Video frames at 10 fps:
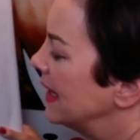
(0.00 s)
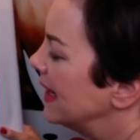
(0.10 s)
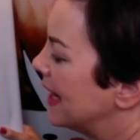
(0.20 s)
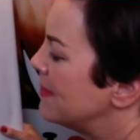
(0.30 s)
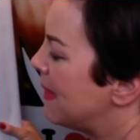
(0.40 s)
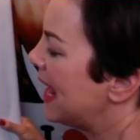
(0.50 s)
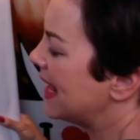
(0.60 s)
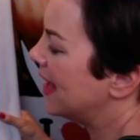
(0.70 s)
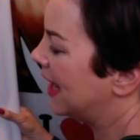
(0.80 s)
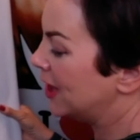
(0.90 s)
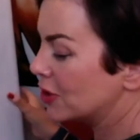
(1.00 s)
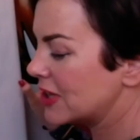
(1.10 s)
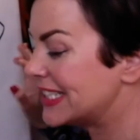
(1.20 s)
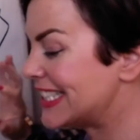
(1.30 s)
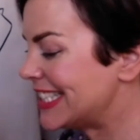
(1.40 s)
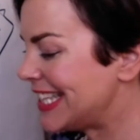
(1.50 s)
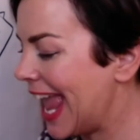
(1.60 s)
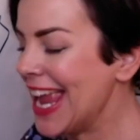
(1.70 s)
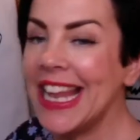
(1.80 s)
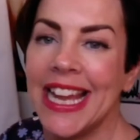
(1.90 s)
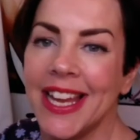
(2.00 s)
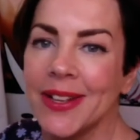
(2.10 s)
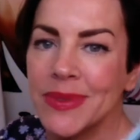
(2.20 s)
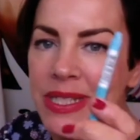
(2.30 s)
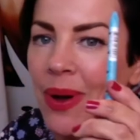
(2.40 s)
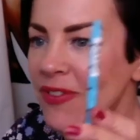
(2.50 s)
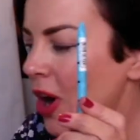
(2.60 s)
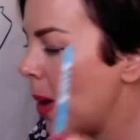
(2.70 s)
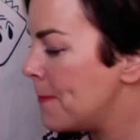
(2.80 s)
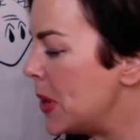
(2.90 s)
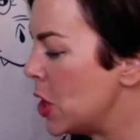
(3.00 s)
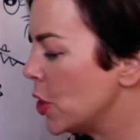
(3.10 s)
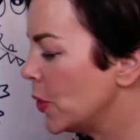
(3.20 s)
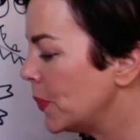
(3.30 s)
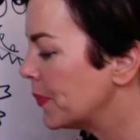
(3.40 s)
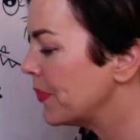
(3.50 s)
can make her look scaly. So I've got a blue.